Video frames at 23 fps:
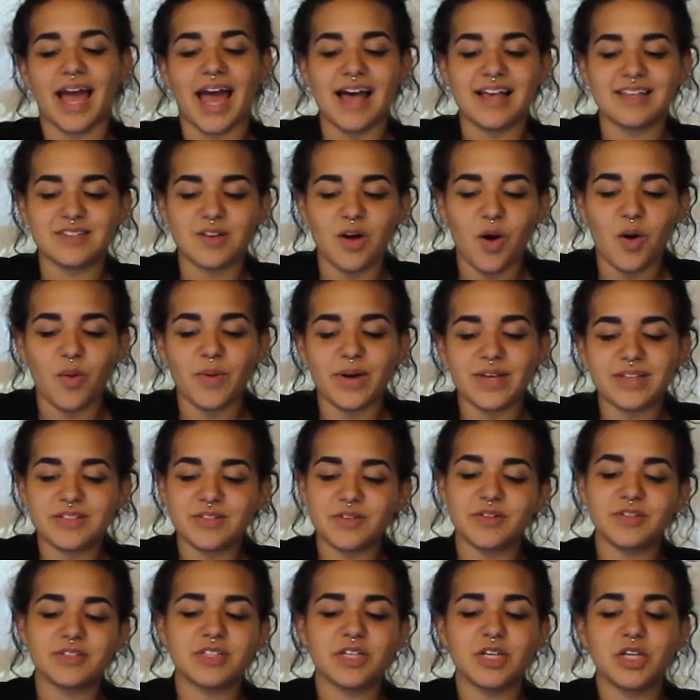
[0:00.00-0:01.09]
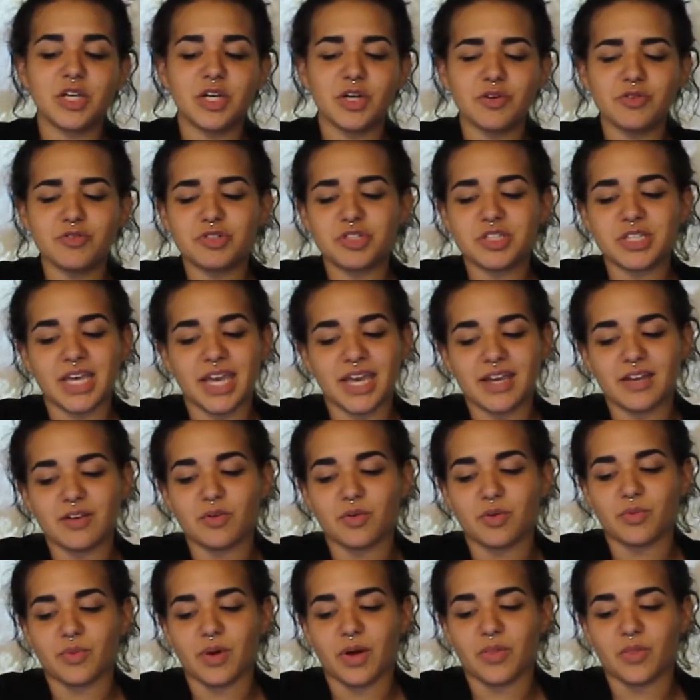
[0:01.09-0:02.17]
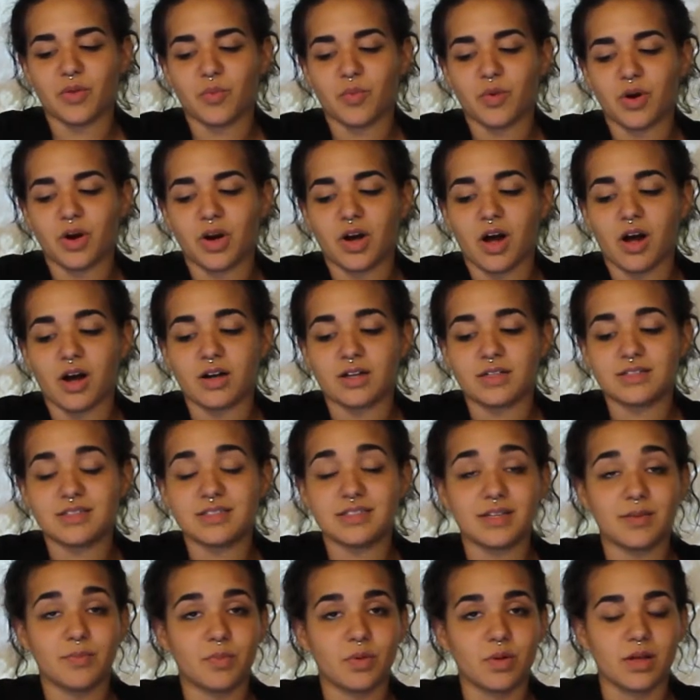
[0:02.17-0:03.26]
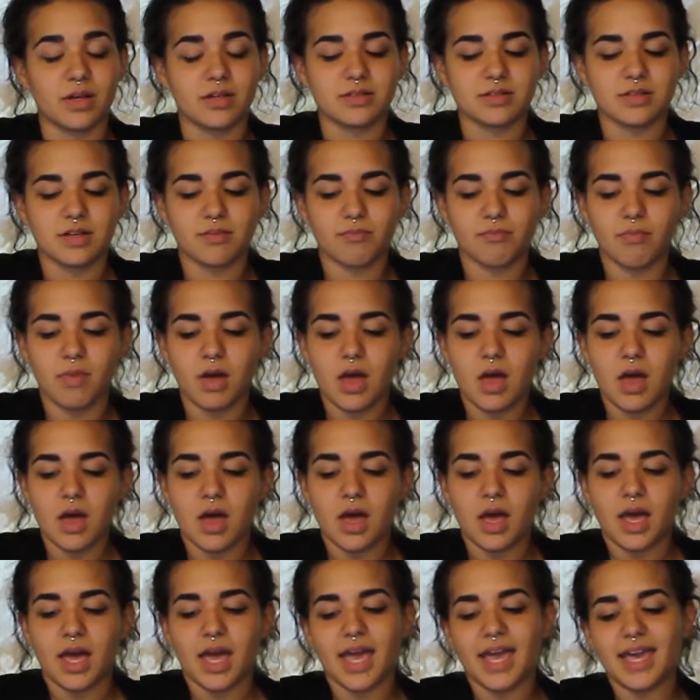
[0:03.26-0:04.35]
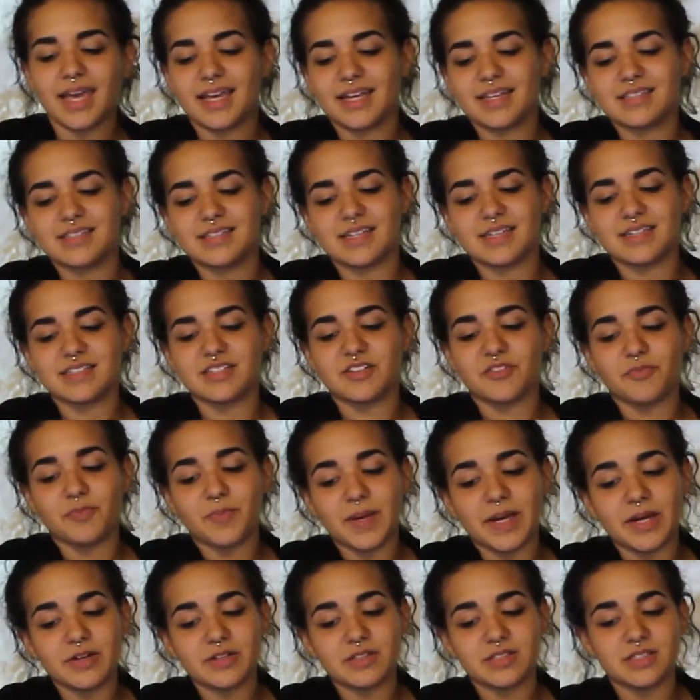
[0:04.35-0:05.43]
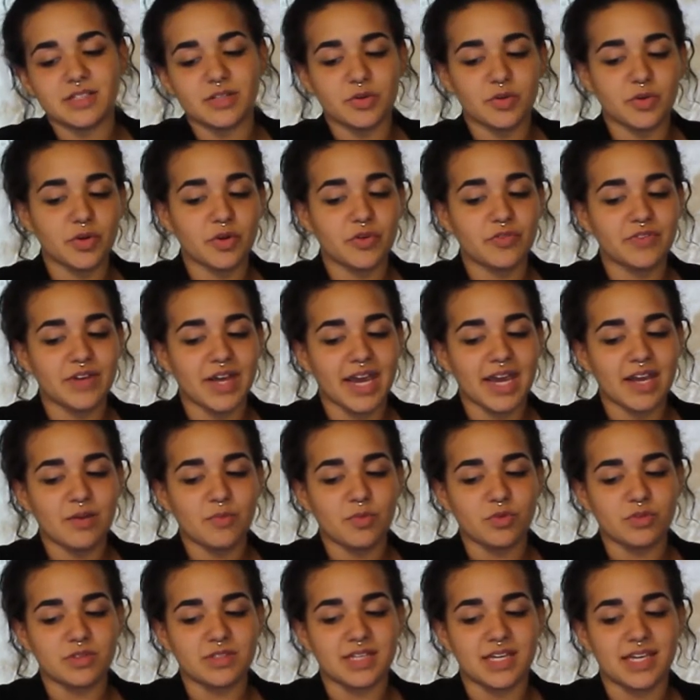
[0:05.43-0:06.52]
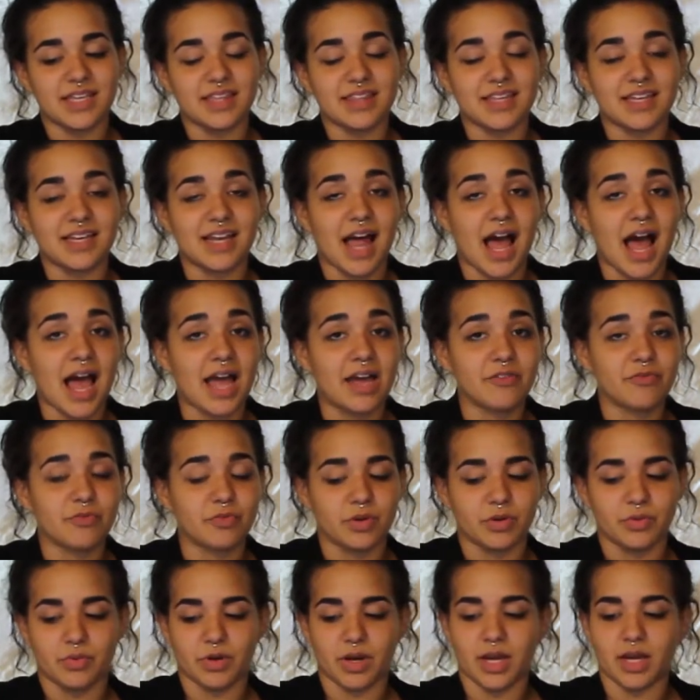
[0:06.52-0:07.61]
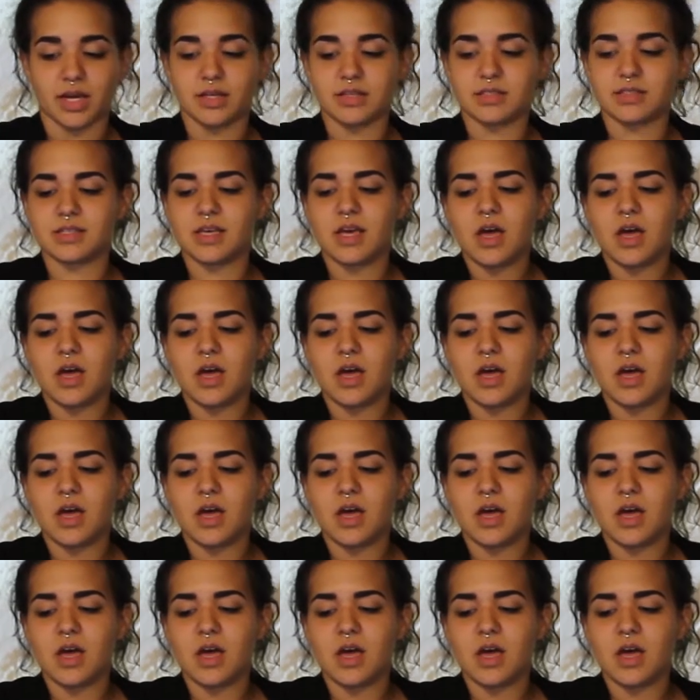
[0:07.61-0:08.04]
As always, there is a huge scandal around the work on symbolism. It consists of pierced and grooved animal teeth and ivory rings.